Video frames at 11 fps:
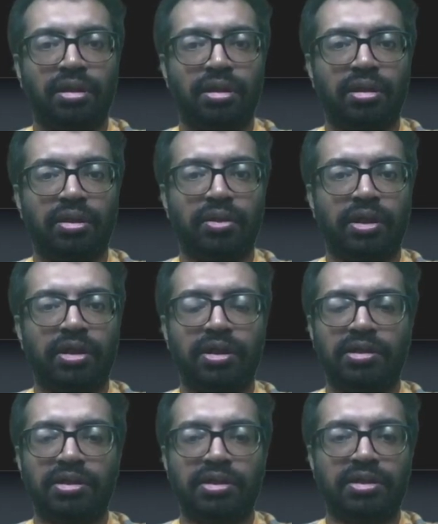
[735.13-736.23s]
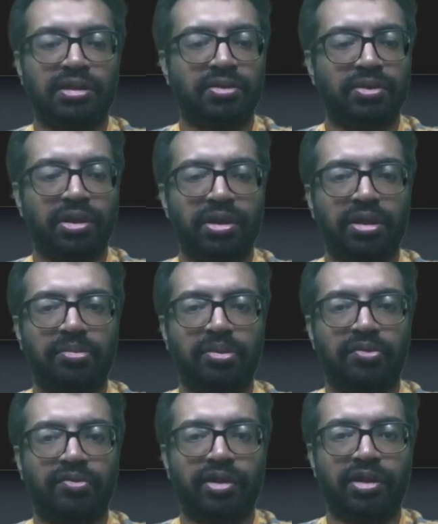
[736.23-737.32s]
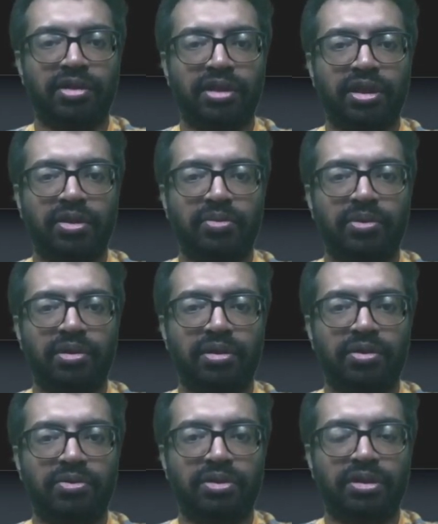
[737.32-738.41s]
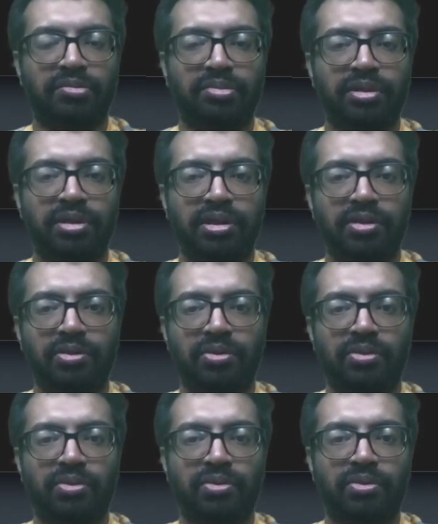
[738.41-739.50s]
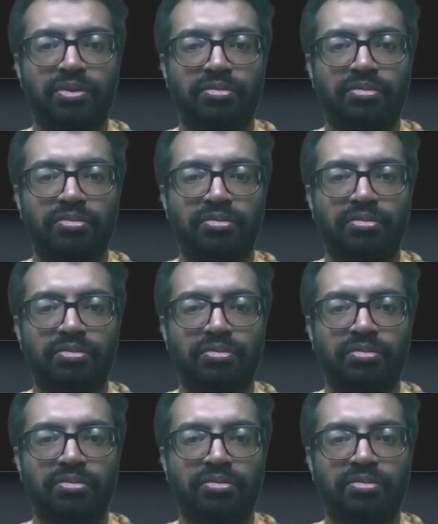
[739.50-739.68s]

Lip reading: and the address is, okay, number of address again, one, house number, I don't know,